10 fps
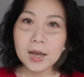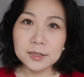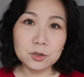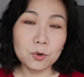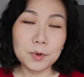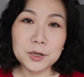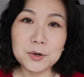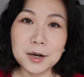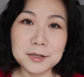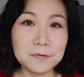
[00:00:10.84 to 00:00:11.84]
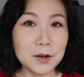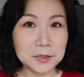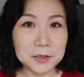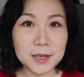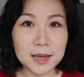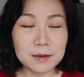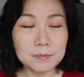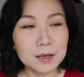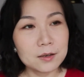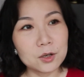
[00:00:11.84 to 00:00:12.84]
I don't know whether you guys find the
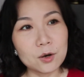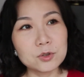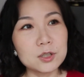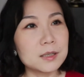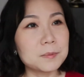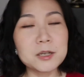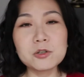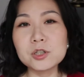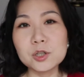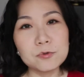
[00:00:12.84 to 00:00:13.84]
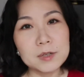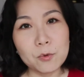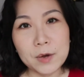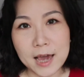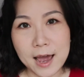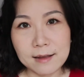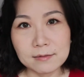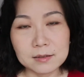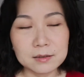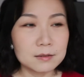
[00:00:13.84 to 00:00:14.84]
same, you know, especially during the
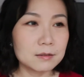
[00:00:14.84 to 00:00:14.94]
weekend.